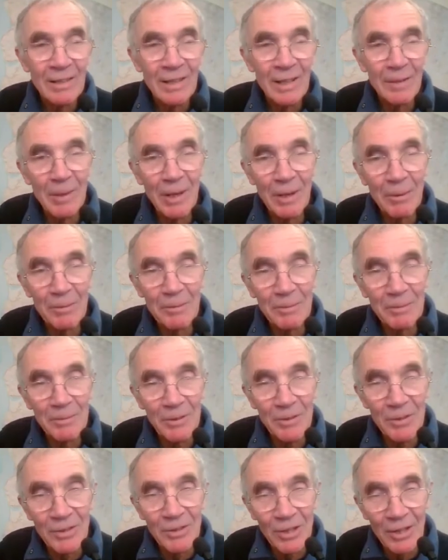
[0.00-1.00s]
They'd be able
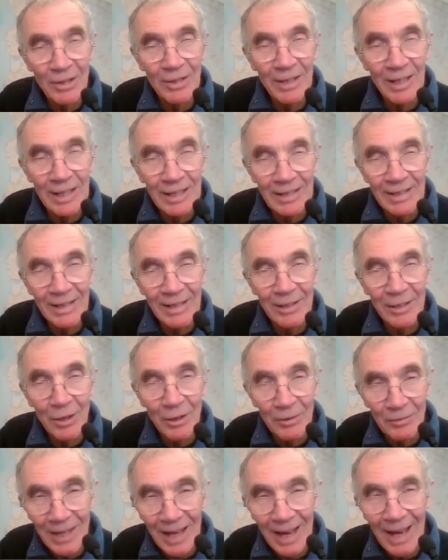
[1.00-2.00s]
to turn the heating
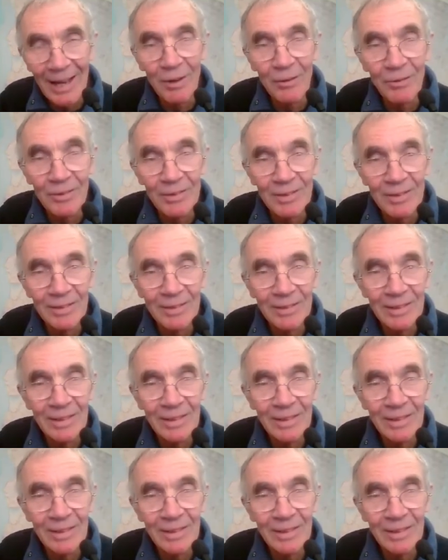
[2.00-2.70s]
curve down.